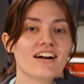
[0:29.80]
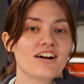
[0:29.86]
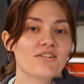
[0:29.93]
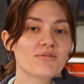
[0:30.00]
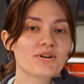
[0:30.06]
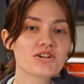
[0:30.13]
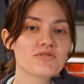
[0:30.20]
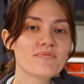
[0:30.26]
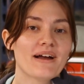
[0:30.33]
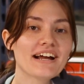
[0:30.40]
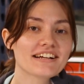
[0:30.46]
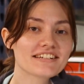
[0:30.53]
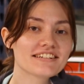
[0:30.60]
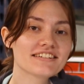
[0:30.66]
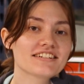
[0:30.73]
Welcome back
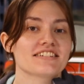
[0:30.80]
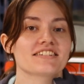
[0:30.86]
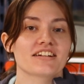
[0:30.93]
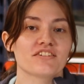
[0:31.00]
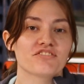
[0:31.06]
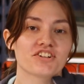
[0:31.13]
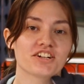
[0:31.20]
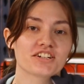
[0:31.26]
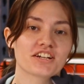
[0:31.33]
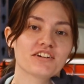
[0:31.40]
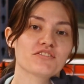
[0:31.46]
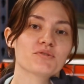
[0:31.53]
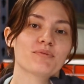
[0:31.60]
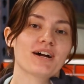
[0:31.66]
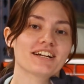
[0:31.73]
to the Discover
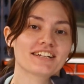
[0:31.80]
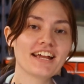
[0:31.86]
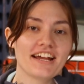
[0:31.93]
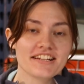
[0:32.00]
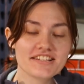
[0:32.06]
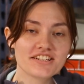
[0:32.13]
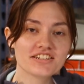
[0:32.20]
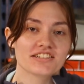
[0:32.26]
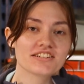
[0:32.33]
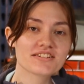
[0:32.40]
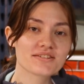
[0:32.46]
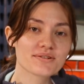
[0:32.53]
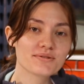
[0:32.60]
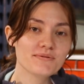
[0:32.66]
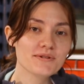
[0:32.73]
Uncover podcast here at the
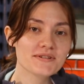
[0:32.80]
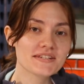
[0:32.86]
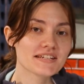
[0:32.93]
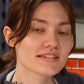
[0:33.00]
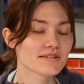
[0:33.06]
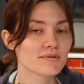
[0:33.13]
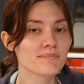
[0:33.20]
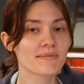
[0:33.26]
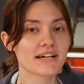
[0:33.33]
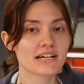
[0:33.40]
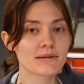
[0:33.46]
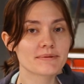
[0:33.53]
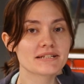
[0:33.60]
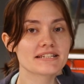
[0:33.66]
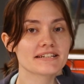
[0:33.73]
Sloan Museum. My name
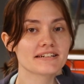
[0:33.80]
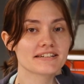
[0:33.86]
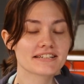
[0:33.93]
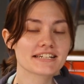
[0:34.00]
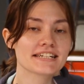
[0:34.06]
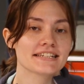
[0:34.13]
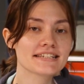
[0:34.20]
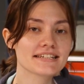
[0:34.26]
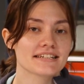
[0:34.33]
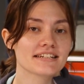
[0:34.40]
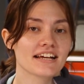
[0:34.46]
is Sarah Dickinson.